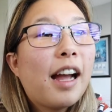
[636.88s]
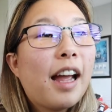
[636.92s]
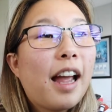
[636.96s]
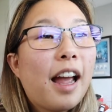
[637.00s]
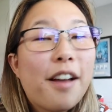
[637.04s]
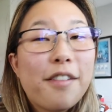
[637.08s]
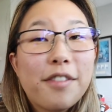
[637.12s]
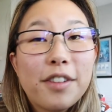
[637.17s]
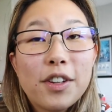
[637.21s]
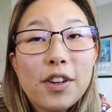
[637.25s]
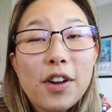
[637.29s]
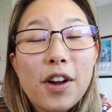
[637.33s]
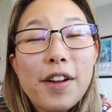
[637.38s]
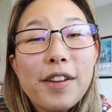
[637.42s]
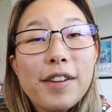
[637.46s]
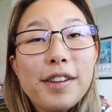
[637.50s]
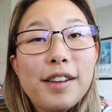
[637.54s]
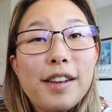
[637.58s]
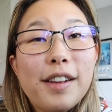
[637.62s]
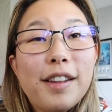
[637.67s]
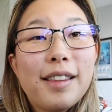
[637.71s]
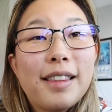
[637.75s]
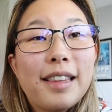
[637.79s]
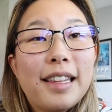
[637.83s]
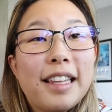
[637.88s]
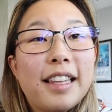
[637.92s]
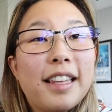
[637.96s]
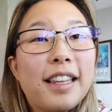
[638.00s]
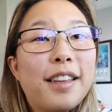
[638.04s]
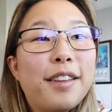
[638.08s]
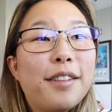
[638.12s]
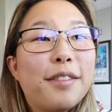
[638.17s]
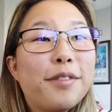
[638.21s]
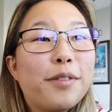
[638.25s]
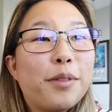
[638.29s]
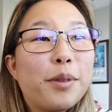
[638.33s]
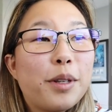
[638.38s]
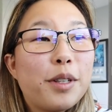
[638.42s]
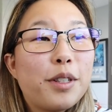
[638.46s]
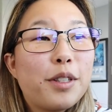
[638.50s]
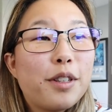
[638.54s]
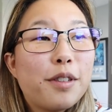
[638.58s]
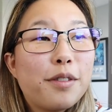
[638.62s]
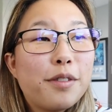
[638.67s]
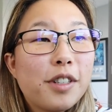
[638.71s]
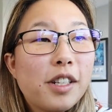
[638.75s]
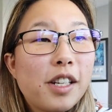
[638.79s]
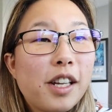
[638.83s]
I haven't gotten the
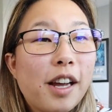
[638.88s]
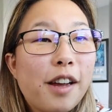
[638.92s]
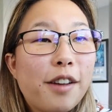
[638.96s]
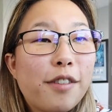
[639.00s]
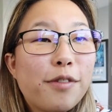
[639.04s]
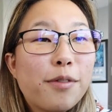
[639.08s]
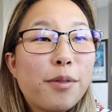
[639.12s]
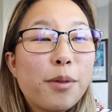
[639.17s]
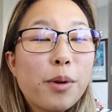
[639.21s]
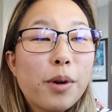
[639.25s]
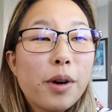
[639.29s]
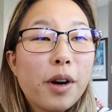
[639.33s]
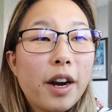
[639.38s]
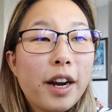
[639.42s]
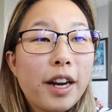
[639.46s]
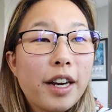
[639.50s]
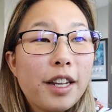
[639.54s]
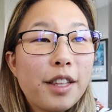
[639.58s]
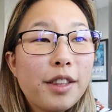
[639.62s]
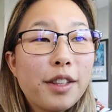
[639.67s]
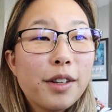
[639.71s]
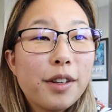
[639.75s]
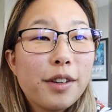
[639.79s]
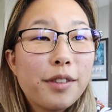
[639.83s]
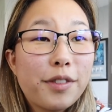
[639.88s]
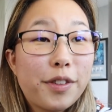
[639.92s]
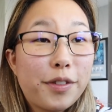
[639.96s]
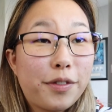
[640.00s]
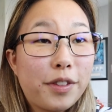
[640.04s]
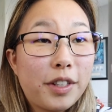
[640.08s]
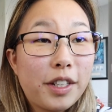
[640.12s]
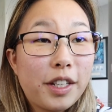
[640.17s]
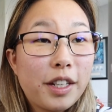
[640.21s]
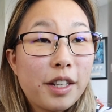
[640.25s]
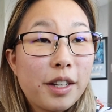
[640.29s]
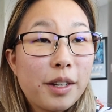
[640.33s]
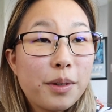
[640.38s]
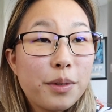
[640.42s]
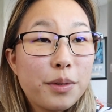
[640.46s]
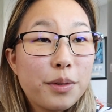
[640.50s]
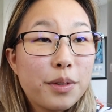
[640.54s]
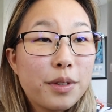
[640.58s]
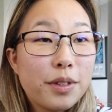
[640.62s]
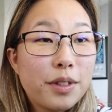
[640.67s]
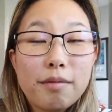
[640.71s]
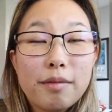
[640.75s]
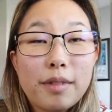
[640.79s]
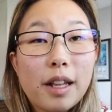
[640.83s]
voiceover yet for either of the
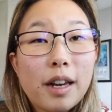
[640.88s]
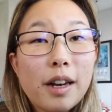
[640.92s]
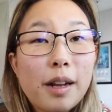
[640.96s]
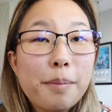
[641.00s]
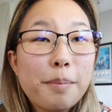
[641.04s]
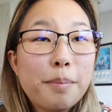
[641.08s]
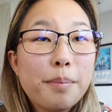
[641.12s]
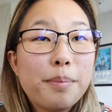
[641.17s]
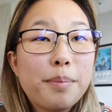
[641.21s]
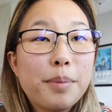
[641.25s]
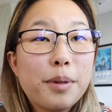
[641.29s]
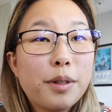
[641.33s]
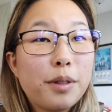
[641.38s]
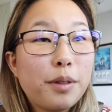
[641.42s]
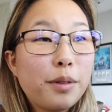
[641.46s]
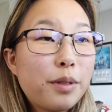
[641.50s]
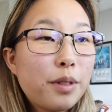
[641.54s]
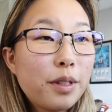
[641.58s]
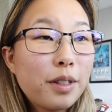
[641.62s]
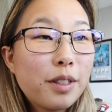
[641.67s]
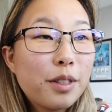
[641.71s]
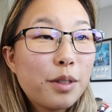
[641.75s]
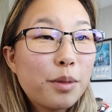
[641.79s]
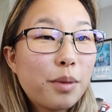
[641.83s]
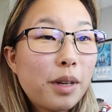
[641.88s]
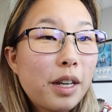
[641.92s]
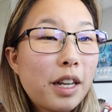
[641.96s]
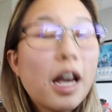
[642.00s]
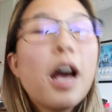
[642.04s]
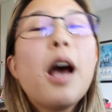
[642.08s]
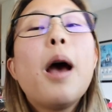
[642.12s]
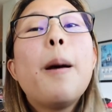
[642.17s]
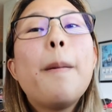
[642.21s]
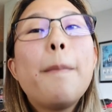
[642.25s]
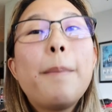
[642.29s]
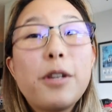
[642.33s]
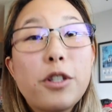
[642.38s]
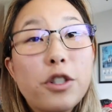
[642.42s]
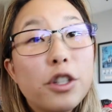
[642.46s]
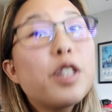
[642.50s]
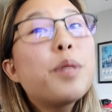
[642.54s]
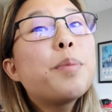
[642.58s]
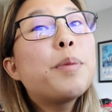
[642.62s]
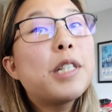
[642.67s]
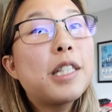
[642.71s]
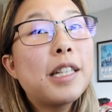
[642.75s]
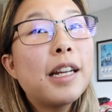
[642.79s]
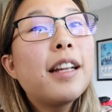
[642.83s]
videos that I'm producing this week, but
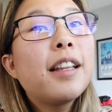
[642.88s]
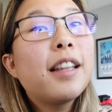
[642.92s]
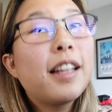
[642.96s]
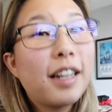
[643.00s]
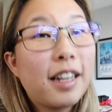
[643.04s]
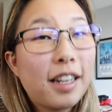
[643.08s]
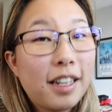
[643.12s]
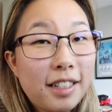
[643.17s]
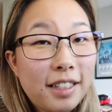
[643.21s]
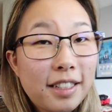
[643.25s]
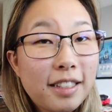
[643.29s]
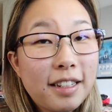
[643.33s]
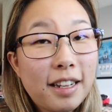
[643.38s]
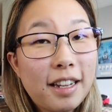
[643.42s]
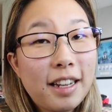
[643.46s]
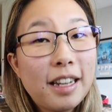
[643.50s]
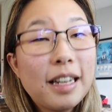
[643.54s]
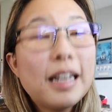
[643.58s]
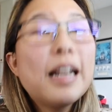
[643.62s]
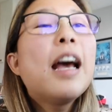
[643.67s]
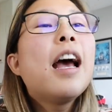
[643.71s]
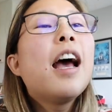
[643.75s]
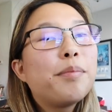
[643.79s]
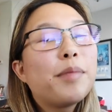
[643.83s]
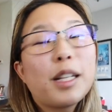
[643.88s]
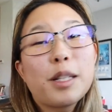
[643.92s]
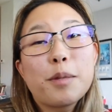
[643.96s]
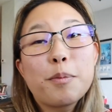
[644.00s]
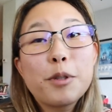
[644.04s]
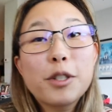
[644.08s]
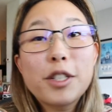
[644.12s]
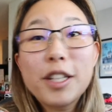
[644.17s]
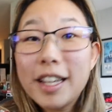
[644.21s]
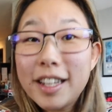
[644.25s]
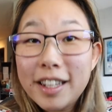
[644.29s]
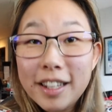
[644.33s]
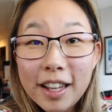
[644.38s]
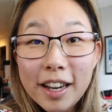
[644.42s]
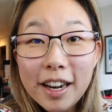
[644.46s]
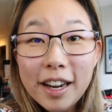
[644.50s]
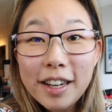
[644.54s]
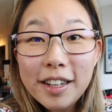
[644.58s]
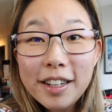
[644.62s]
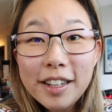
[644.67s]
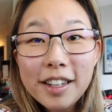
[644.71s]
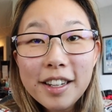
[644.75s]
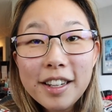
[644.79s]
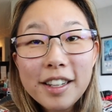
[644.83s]
just pretend like I did. Let's pretend that
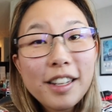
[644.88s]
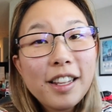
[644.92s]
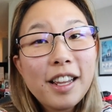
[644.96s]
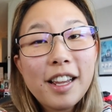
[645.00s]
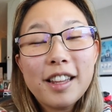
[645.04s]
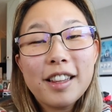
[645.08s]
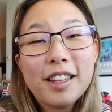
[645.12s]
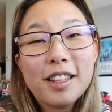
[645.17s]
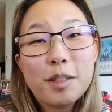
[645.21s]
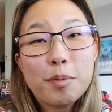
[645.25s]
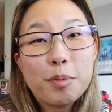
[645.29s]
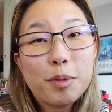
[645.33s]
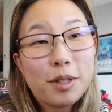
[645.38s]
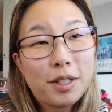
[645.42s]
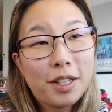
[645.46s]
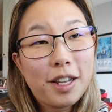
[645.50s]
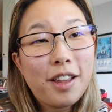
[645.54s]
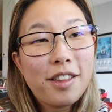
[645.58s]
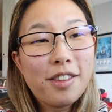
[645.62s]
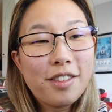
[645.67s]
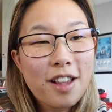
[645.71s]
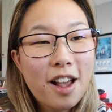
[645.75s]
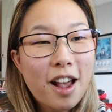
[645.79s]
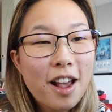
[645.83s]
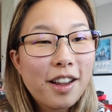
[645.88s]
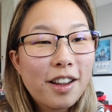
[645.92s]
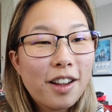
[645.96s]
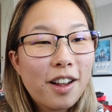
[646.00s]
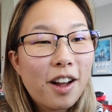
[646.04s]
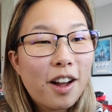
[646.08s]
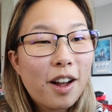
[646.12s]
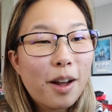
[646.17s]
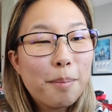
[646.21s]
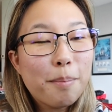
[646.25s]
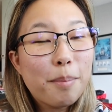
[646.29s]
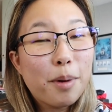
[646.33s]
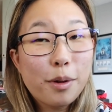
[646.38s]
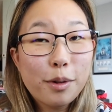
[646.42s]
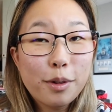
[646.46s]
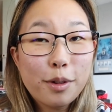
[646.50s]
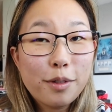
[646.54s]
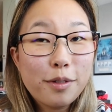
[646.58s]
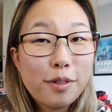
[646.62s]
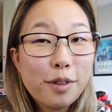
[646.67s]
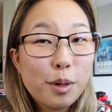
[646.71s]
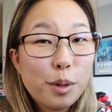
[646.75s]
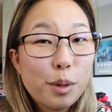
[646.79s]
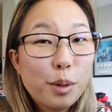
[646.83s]
I did and let's pretend that I got both
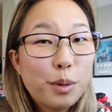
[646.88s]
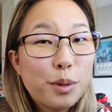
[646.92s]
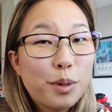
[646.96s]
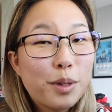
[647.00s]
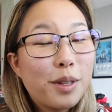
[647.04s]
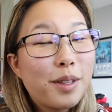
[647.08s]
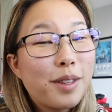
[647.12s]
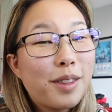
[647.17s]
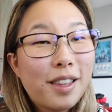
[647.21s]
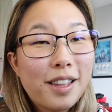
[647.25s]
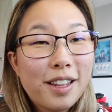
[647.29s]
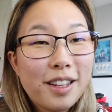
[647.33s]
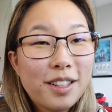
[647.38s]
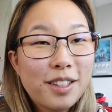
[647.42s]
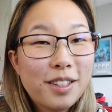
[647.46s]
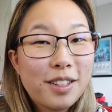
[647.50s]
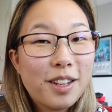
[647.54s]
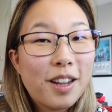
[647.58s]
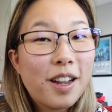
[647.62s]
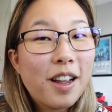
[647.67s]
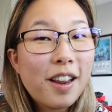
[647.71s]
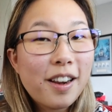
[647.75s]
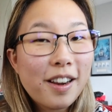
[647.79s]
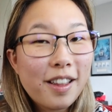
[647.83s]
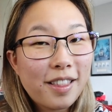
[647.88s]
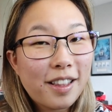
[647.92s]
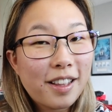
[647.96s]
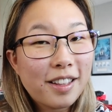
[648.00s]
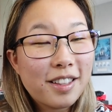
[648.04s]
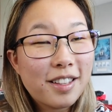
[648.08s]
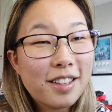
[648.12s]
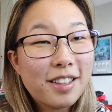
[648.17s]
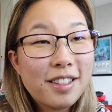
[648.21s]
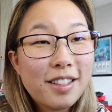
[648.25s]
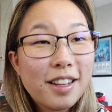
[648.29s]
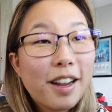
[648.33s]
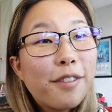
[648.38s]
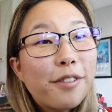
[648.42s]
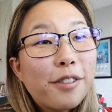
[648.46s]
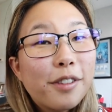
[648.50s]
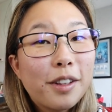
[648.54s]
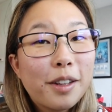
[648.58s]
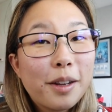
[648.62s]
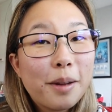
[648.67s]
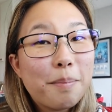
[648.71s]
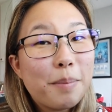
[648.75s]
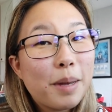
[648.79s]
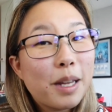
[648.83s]
of those things done. That's
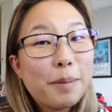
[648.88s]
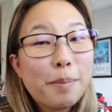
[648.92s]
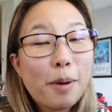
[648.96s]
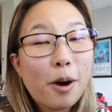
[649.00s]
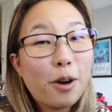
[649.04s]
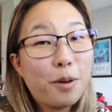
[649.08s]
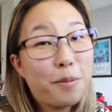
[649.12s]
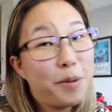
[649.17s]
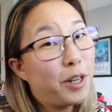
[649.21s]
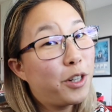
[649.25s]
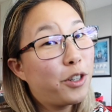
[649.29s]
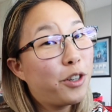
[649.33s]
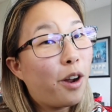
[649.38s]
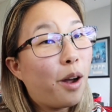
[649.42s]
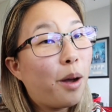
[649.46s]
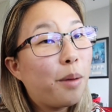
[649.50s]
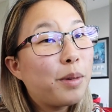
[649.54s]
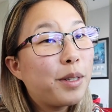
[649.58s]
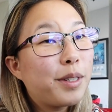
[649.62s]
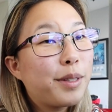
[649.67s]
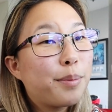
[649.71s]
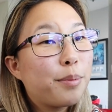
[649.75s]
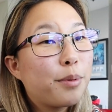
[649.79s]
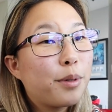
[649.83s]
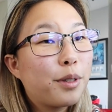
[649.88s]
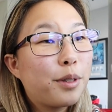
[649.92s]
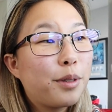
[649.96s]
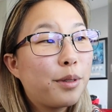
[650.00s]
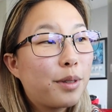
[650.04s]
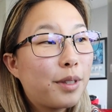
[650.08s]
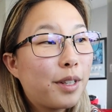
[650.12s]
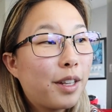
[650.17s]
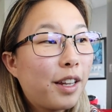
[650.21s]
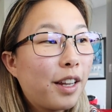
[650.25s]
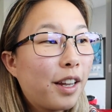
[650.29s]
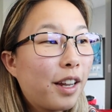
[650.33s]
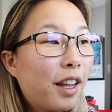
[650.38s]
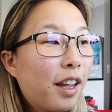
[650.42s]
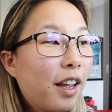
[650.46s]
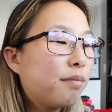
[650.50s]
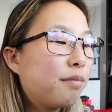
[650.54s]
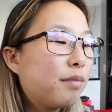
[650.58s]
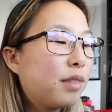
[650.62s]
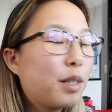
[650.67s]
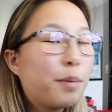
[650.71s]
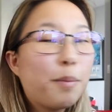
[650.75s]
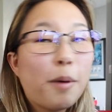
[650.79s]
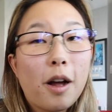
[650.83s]
definitely a big part of my job is producing
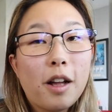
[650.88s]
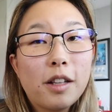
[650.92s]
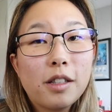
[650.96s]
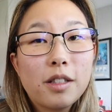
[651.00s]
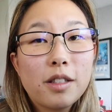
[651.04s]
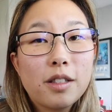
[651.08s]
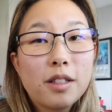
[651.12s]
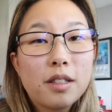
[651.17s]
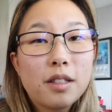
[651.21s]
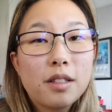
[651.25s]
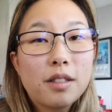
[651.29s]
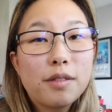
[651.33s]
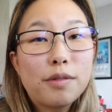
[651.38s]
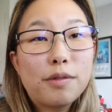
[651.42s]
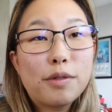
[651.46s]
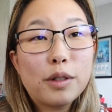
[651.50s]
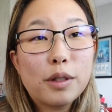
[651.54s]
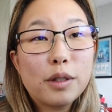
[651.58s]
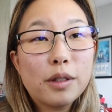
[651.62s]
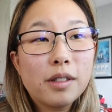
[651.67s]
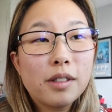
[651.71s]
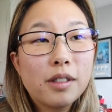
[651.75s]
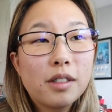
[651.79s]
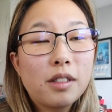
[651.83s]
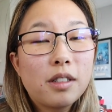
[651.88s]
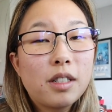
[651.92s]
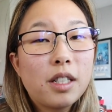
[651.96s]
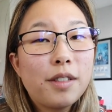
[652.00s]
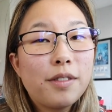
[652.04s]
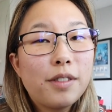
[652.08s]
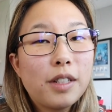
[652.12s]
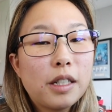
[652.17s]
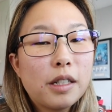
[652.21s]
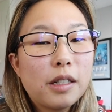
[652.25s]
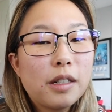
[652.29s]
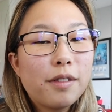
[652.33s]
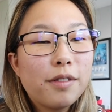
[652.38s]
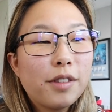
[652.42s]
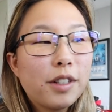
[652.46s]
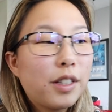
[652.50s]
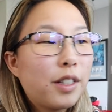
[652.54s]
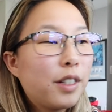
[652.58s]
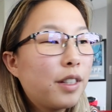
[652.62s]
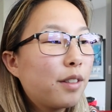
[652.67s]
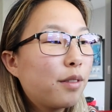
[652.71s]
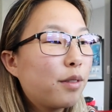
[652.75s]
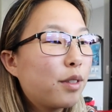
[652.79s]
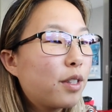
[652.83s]
spots for TV and
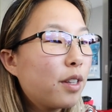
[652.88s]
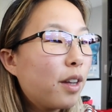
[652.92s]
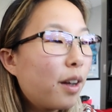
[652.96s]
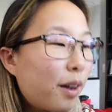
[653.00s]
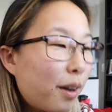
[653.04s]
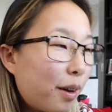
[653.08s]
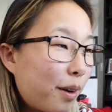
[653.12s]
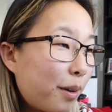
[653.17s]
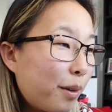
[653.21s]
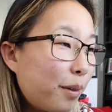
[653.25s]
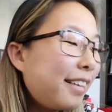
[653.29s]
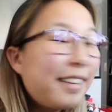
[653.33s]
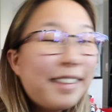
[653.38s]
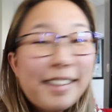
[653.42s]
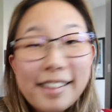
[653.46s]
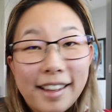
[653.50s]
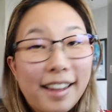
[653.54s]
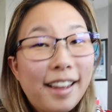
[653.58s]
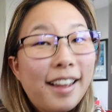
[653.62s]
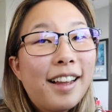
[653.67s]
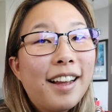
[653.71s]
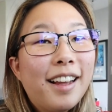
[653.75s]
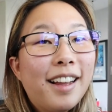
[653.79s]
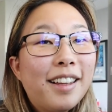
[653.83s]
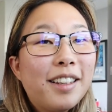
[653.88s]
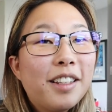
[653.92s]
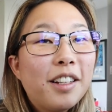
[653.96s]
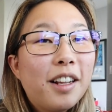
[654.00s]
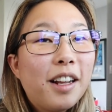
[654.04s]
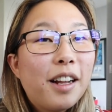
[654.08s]
everything. So, yeah.